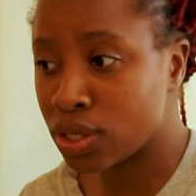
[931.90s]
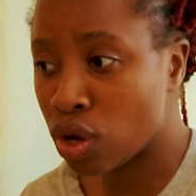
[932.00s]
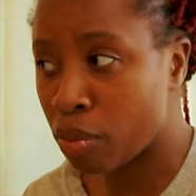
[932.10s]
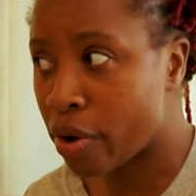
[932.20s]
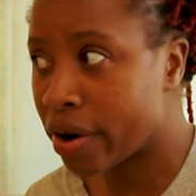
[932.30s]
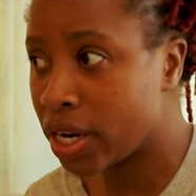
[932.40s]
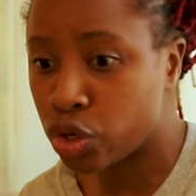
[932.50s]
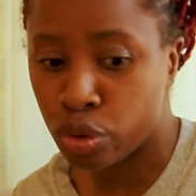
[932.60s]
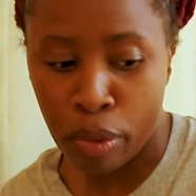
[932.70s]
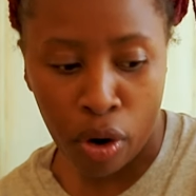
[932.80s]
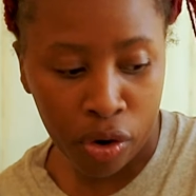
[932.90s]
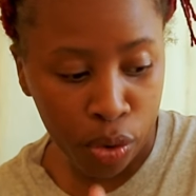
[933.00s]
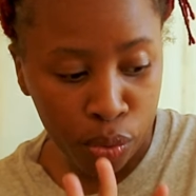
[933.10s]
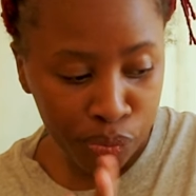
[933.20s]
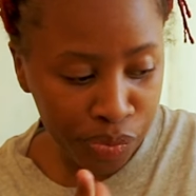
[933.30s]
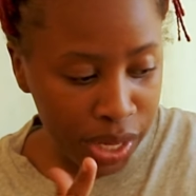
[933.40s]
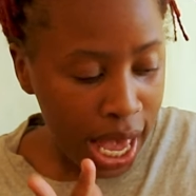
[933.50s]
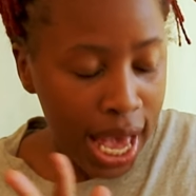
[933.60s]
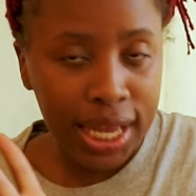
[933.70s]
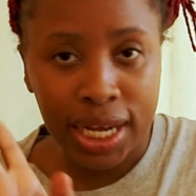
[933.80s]
so I'm worried tomorrow.
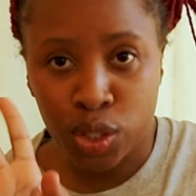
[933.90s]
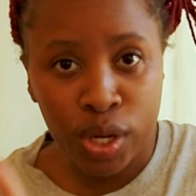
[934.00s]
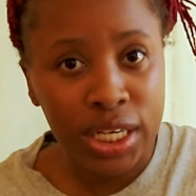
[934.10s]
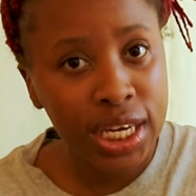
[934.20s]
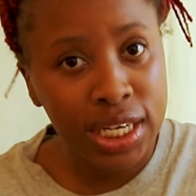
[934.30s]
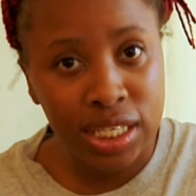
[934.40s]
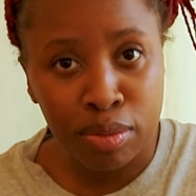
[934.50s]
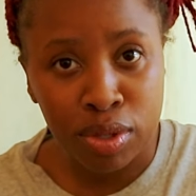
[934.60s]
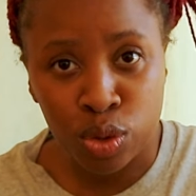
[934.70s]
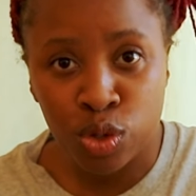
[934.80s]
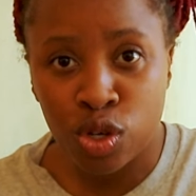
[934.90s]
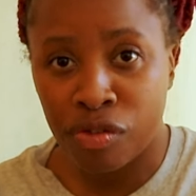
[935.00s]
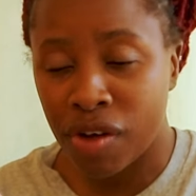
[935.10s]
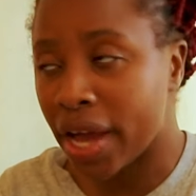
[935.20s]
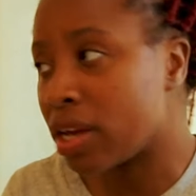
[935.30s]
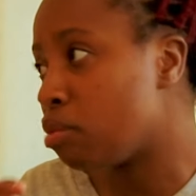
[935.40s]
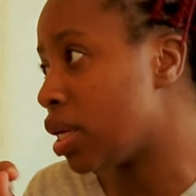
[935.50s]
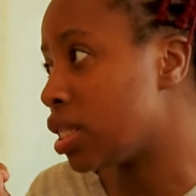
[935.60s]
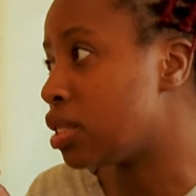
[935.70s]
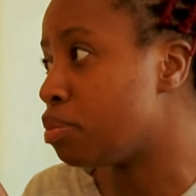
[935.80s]
And I don't want to take a double dose of iron
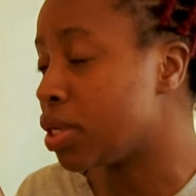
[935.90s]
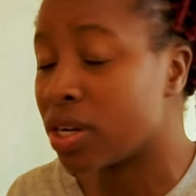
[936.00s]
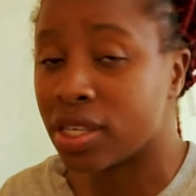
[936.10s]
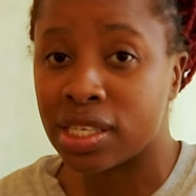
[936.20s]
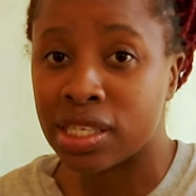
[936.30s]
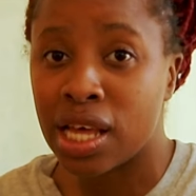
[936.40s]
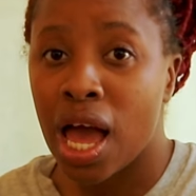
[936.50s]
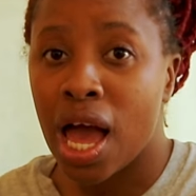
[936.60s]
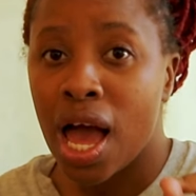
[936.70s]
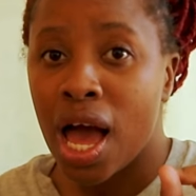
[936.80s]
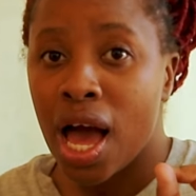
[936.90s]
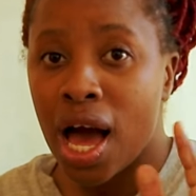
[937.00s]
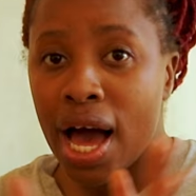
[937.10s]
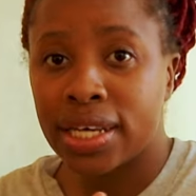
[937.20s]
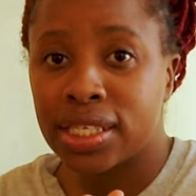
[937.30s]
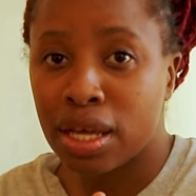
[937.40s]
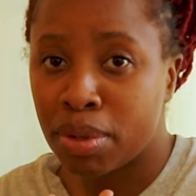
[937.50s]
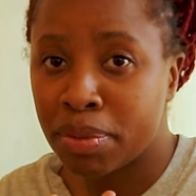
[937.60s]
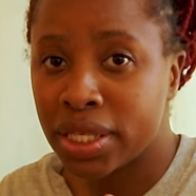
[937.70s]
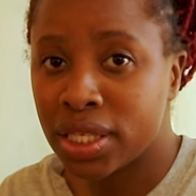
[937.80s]
meds because iron
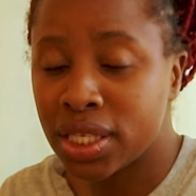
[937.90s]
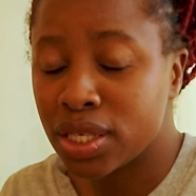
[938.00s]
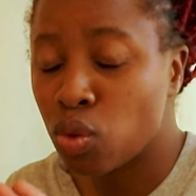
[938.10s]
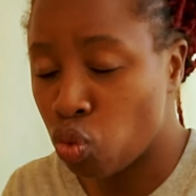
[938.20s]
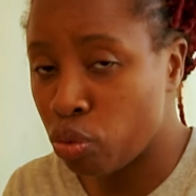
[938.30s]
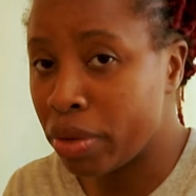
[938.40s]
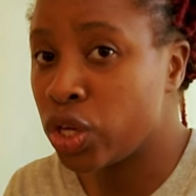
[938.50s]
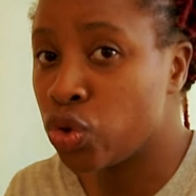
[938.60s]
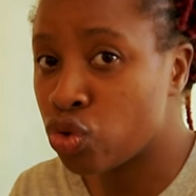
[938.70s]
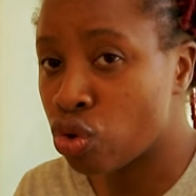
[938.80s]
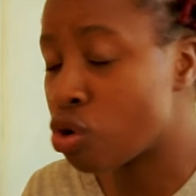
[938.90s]
supplements will make you so